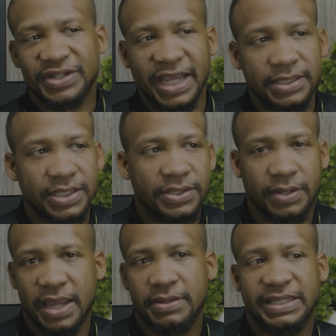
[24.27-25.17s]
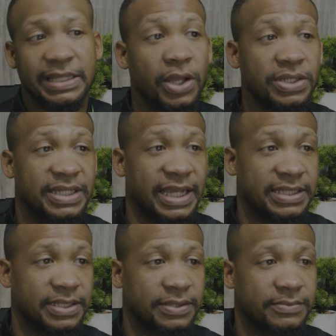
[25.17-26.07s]
Texas, right? Because they lost to
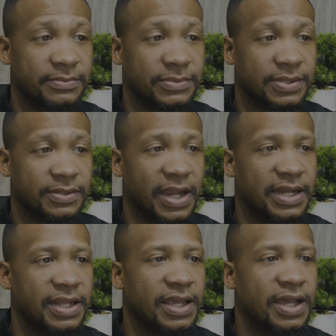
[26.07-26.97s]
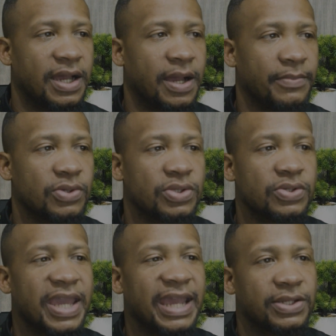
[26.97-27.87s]
Texas, right?
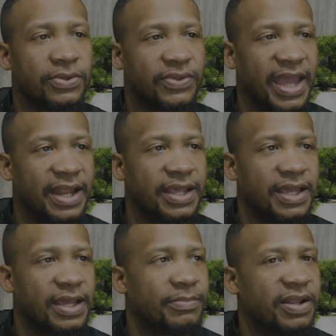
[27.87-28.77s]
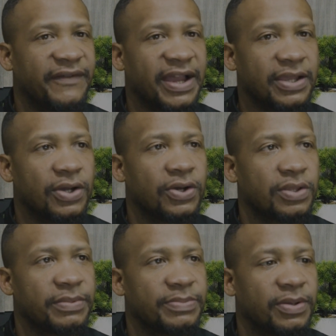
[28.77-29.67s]
You can't do that. But if I go,
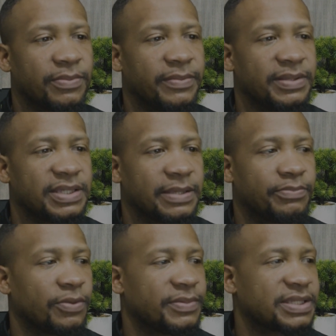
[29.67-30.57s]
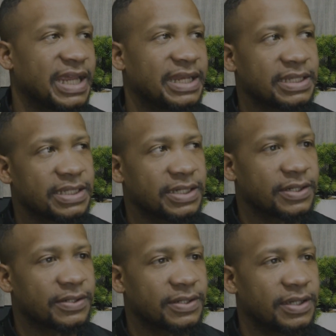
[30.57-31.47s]
let me pull up the standings
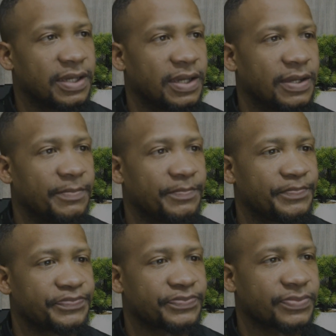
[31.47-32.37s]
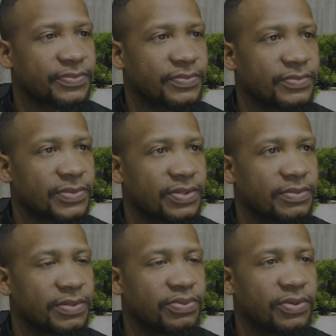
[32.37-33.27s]
here.
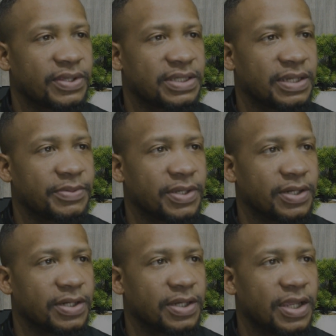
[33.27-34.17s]
Pull this up here.